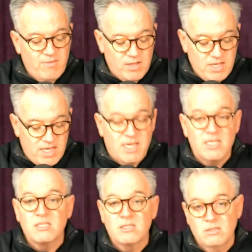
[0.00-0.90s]
on the
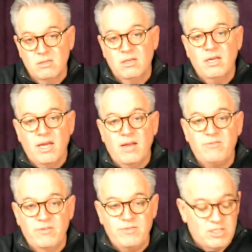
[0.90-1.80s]
east and
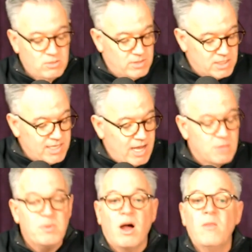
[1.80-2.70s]
52 on the south.
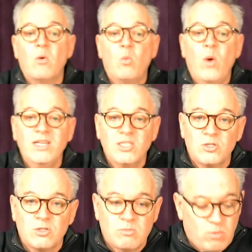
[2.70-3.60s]
But on the
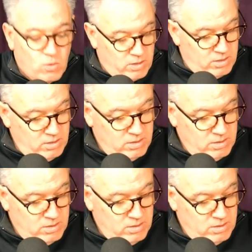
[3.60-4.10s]
western border,